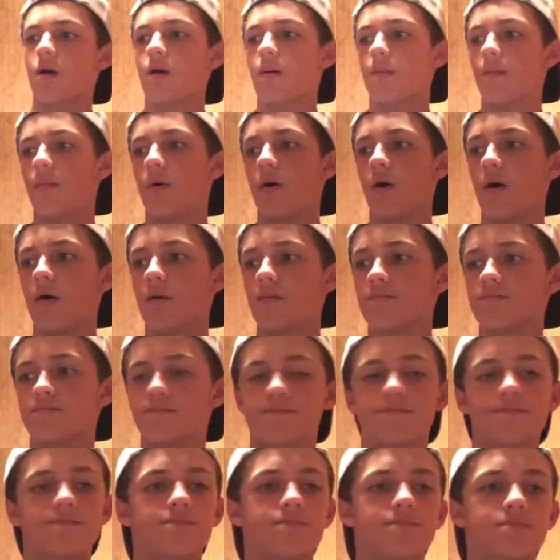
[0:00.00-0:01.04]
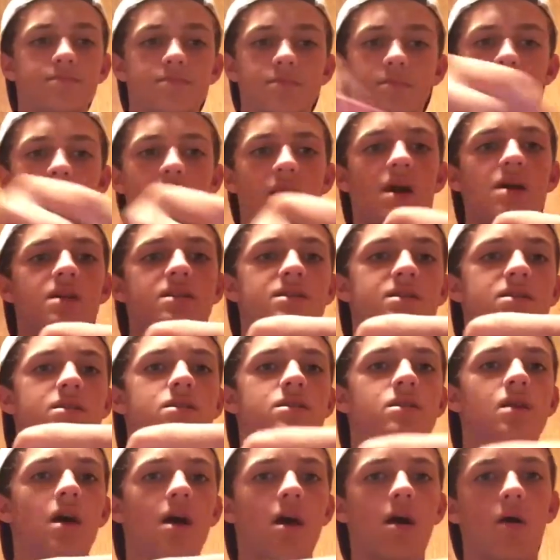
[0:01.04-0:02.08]
But that's
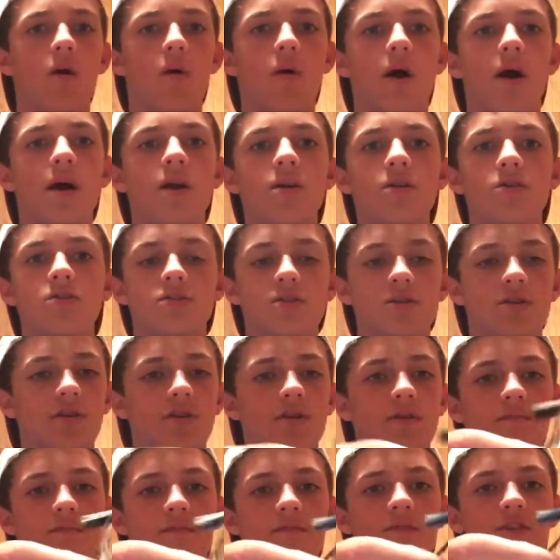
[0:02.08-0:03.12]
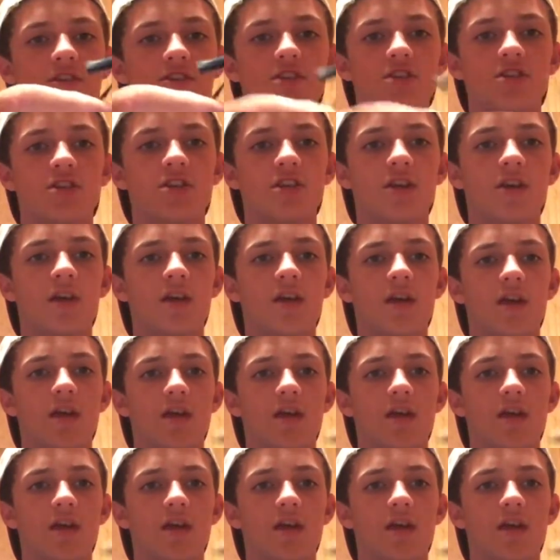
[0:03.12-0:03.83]
how I usually fish a jig,